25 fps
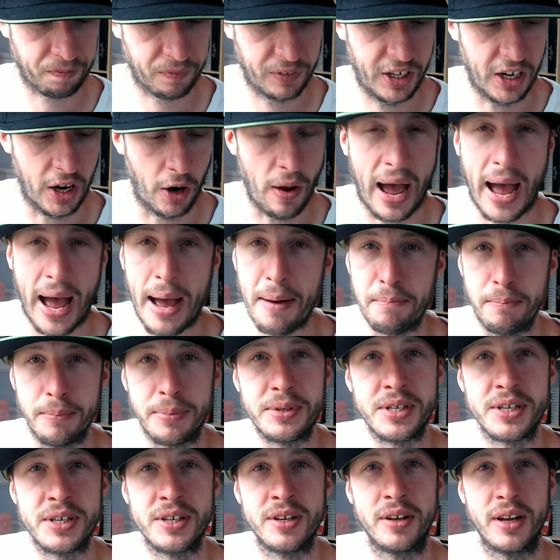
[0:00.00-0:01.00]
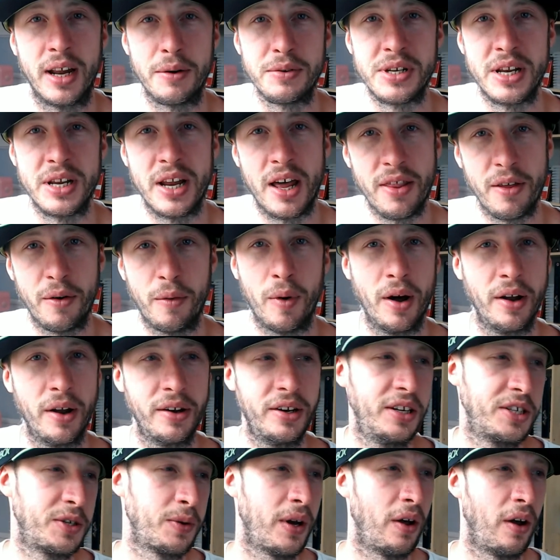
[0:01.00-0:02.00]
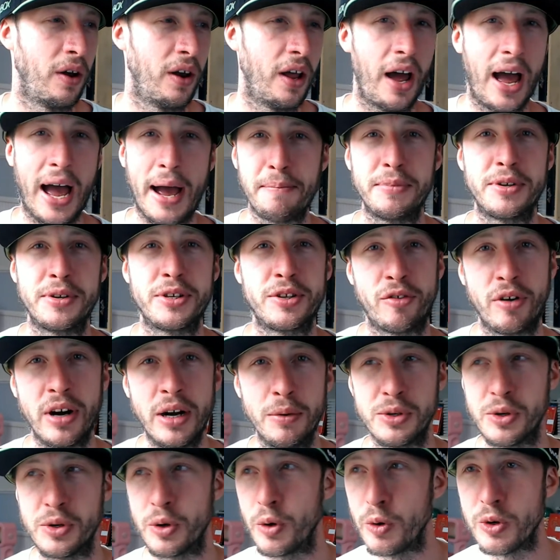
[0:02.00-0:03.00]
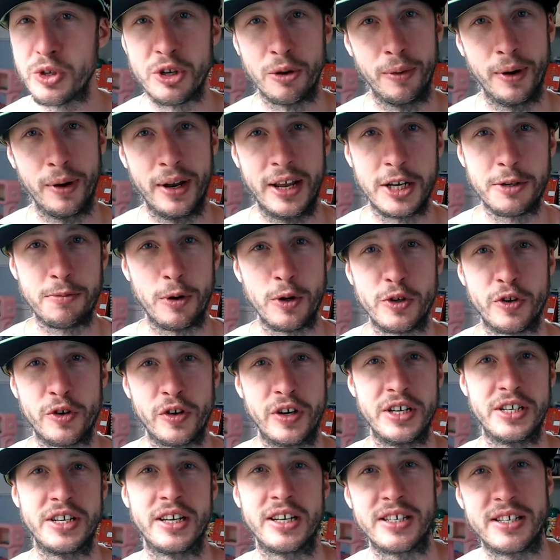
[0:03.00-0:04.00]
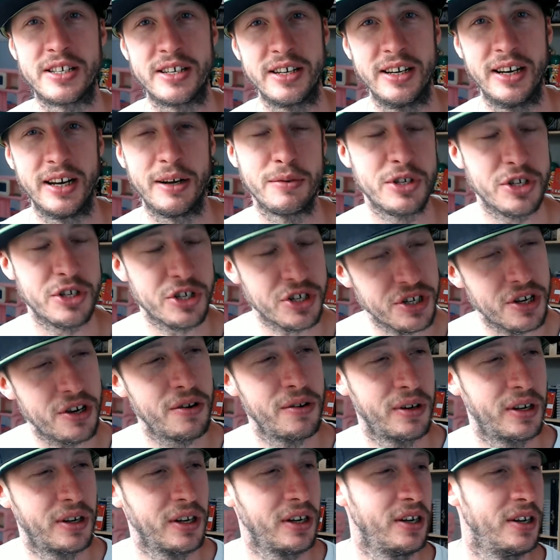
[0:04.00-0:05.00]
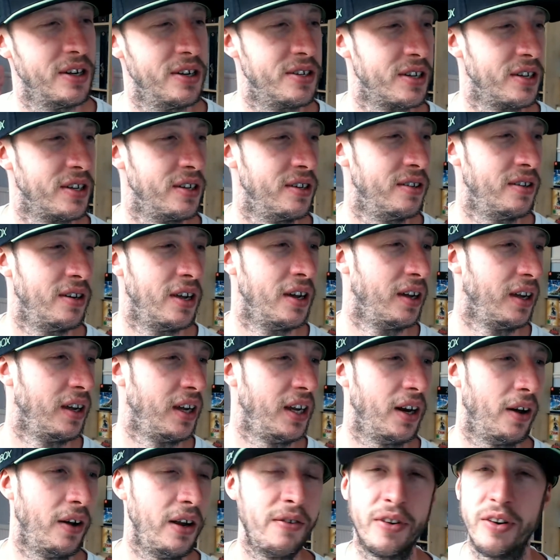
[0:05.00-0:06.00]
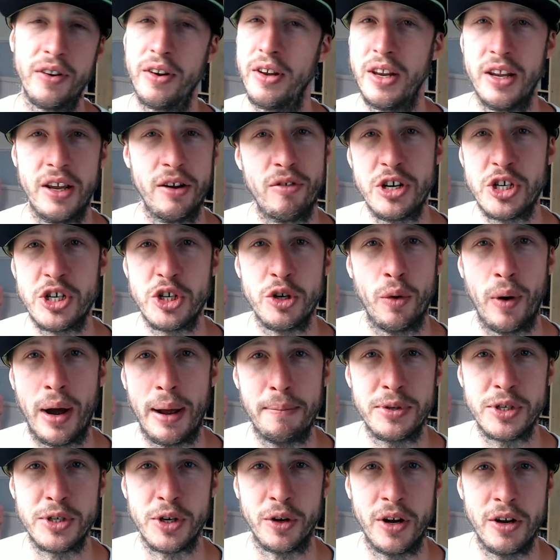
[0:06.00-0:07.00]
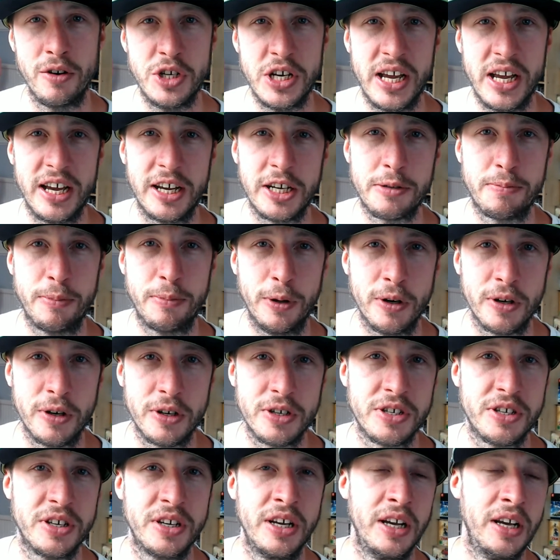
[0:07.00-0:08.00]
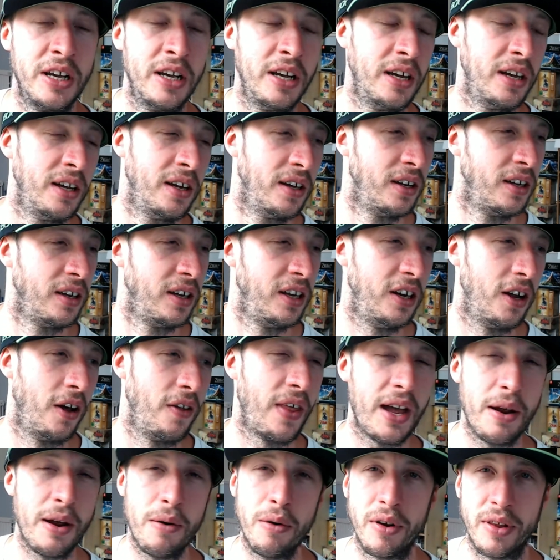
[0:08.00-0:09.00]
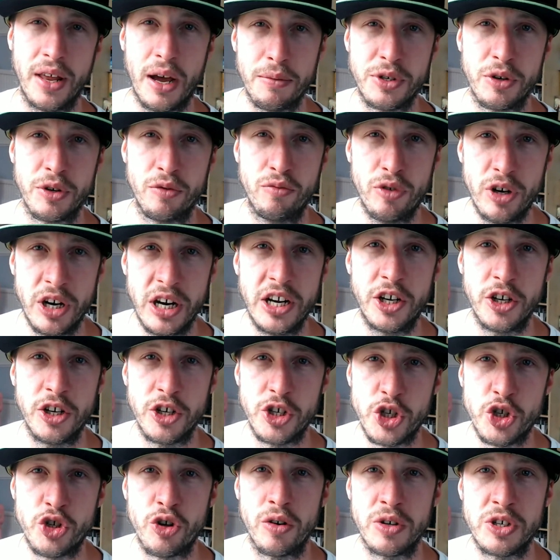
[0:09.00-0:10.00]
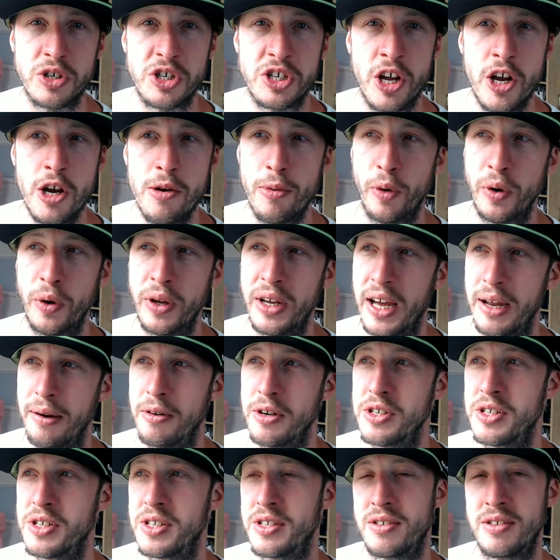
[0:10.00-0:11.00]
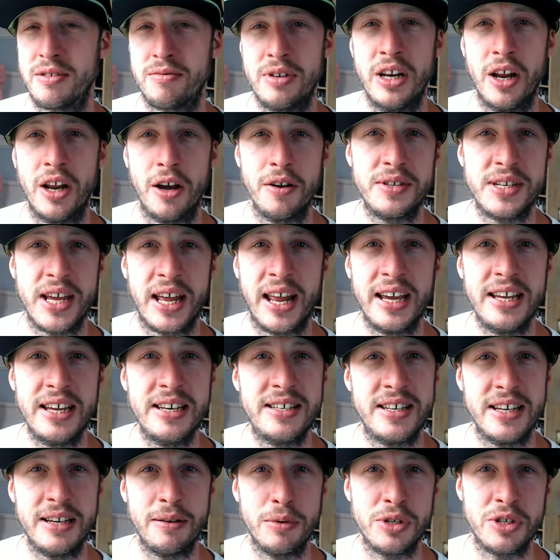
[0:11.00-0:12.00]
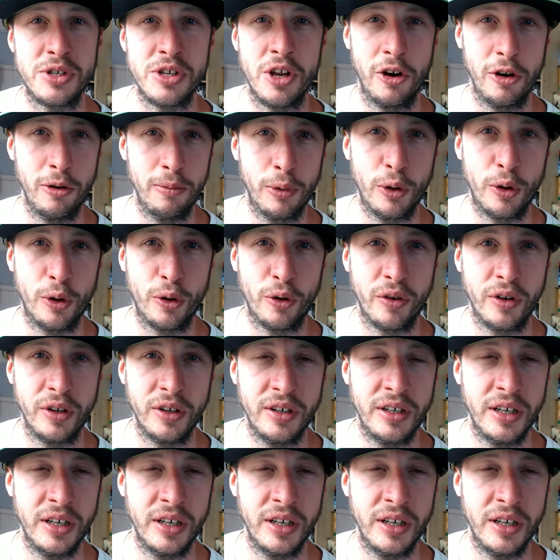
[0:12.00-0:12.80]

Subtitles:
Amped, that was another one as well. Like Amped 3 was awesome on Xbox 360. That was so good, and even the original Amped on OG Xbox. That was a really good, strong snowboarding game, because 1080 was no more, and